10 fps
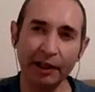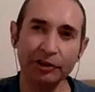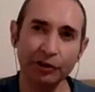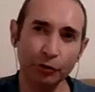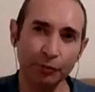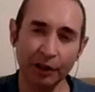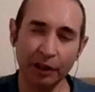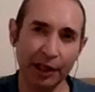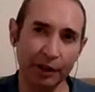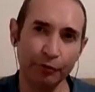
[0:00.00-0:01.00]
consuming
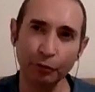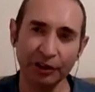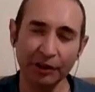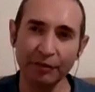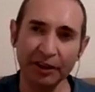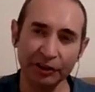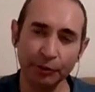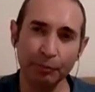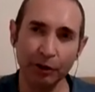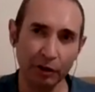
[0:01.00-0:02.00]
like fruits and
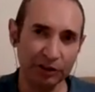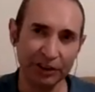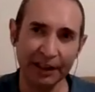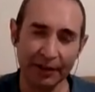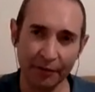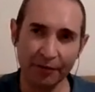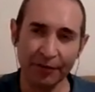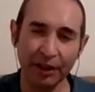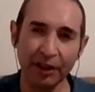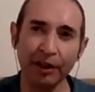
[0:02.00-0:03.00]
vegetables and other
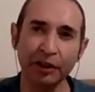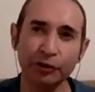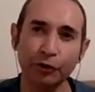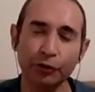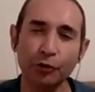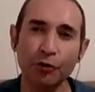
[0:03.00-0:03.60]
things, or